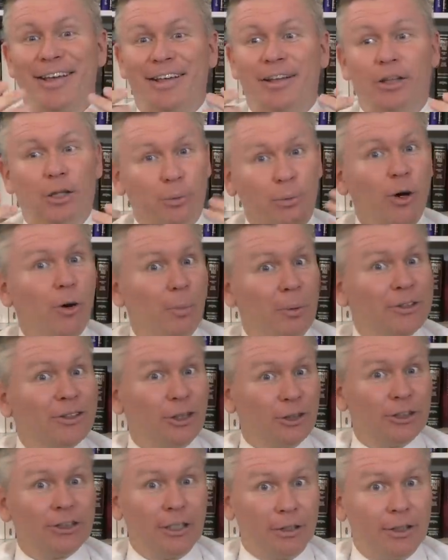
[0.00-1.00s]
the Romans
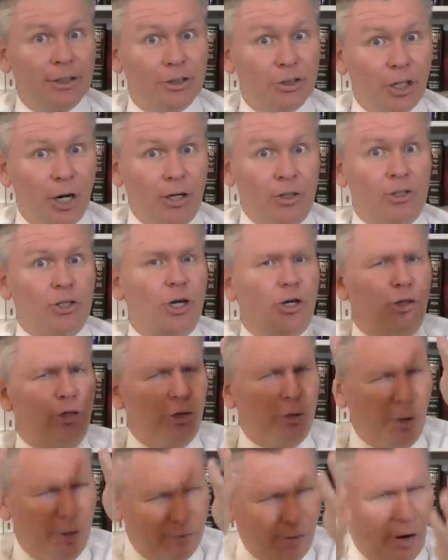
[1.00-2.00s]
are still in charge.
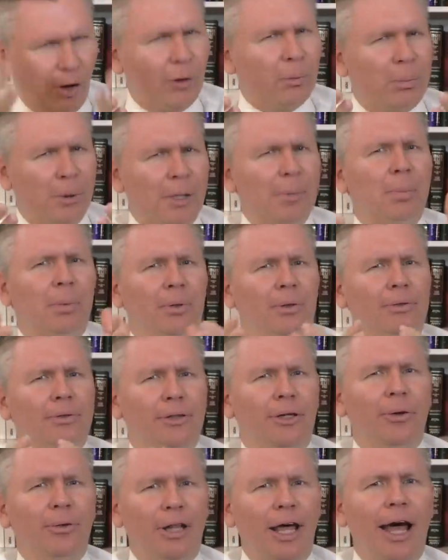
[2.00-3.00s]
You, of all people,
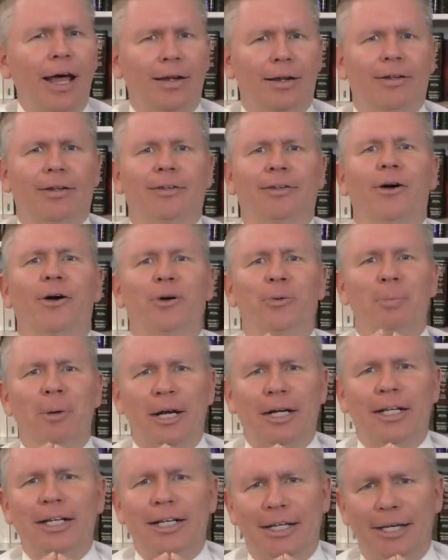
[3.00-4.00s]
know that, O
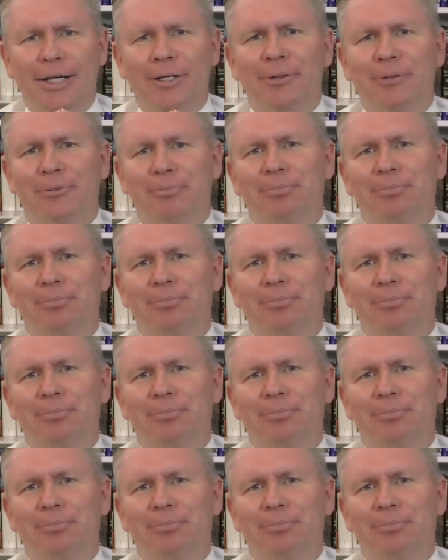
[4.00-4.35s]
mighty king